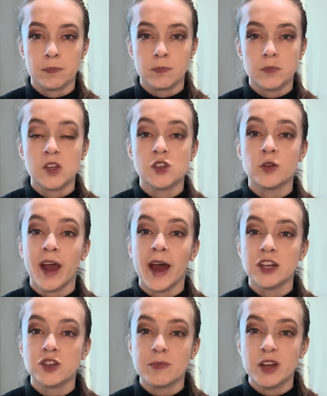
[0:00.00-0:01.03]
Did you
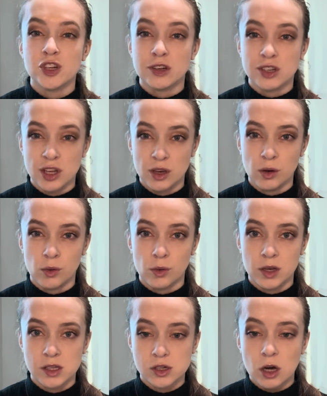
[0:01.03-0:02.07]
catch measure 2?
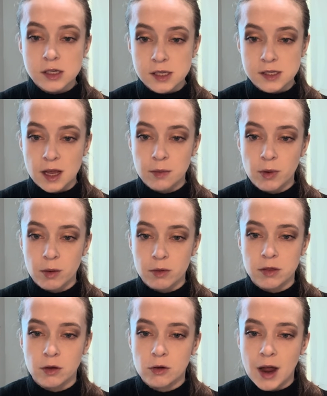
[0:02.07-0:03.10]
It starts the same way with the
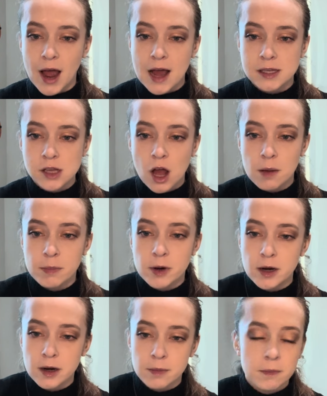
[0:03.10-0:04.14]
grasshopper.